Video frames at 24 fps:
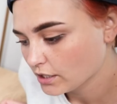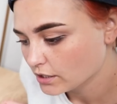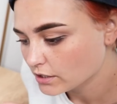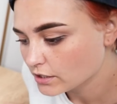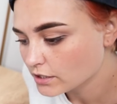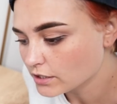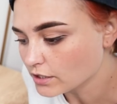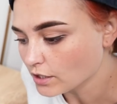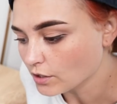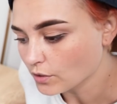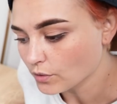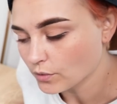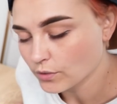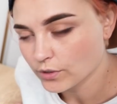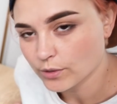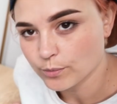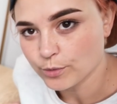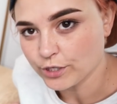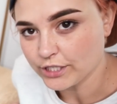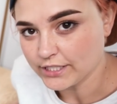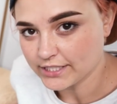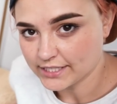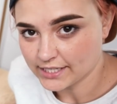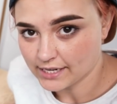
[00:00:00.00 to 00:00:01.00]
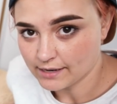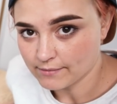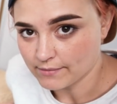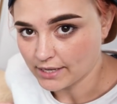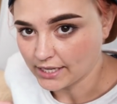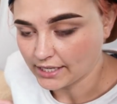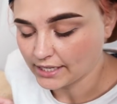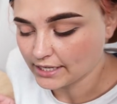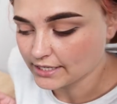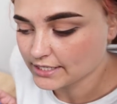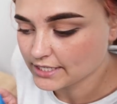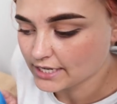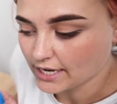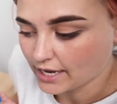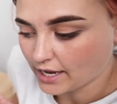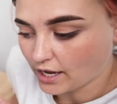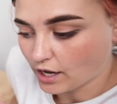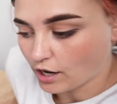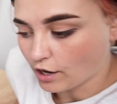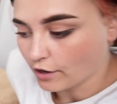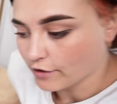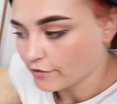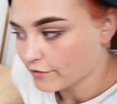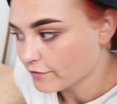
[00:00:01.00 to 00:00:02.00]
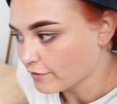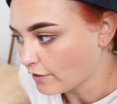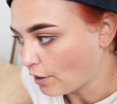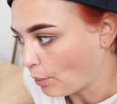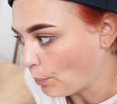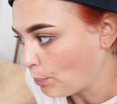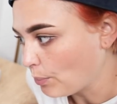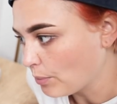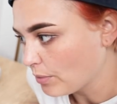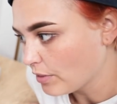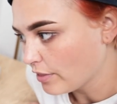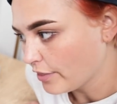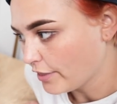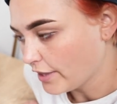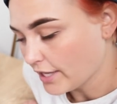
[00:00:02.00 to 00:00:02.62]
So the prints that I'm making today are from